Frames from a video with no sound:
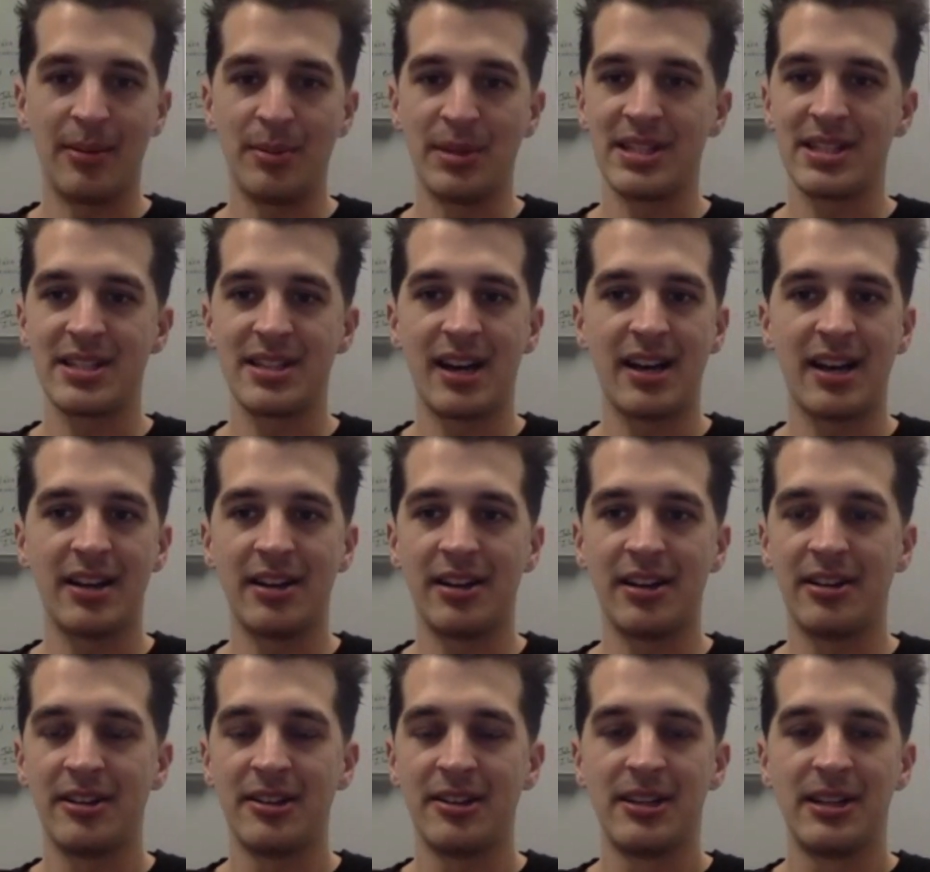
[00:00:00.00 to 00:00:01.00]
It's not a
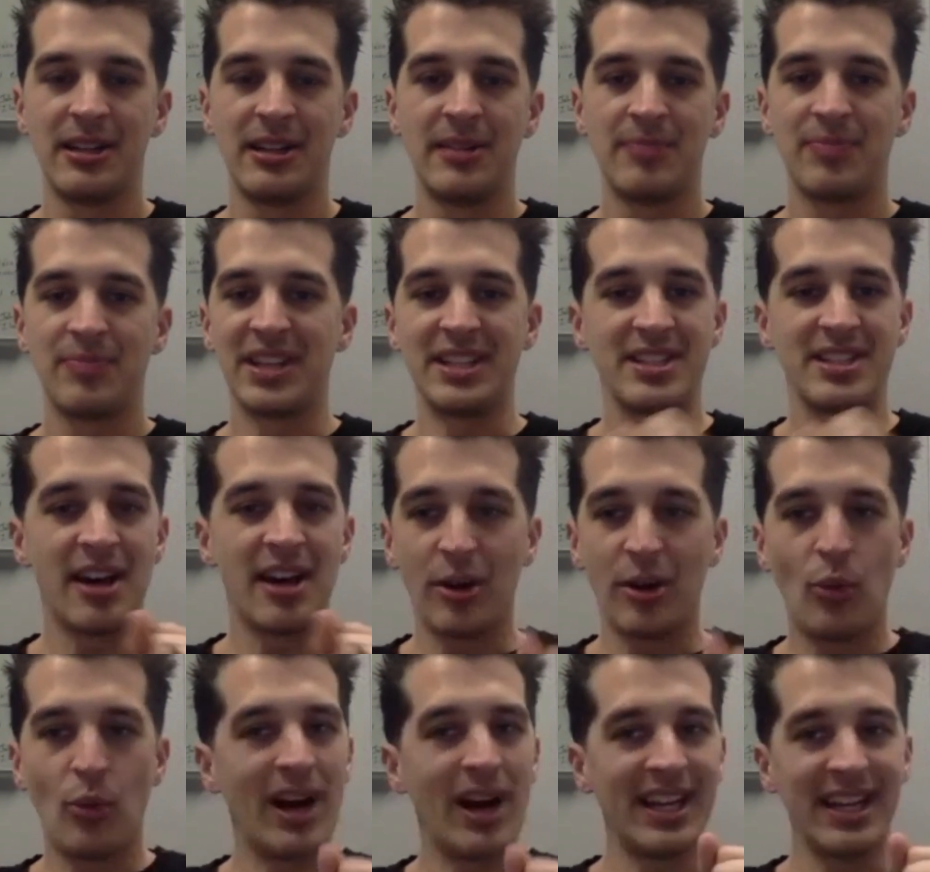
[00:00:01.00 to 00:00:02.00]

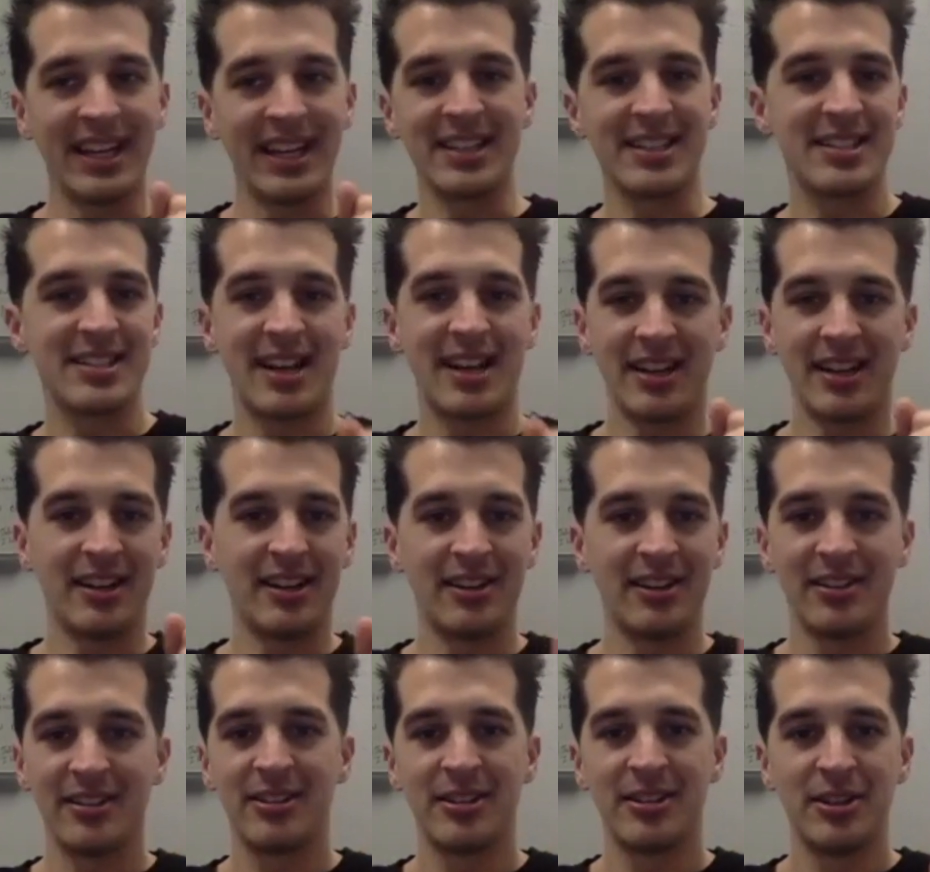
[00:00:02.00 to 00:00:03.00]
wedding. It's not a
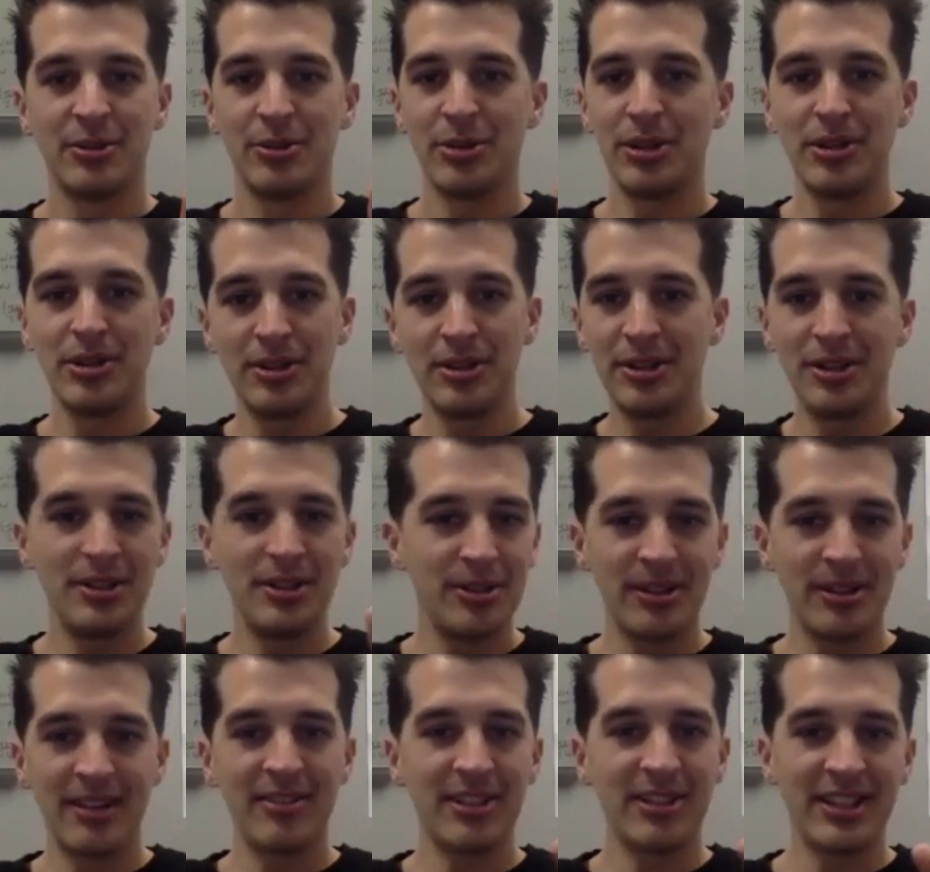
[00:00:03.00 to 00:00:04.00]
woohoo,
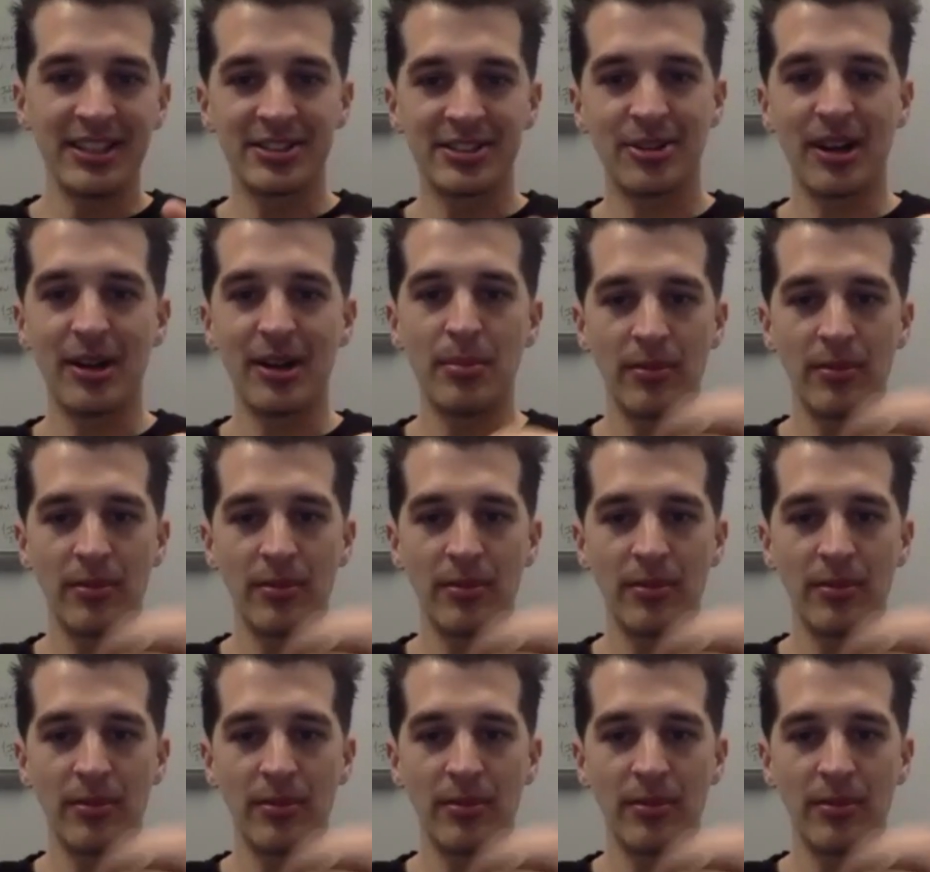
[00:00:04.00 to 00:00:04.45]
everything's great.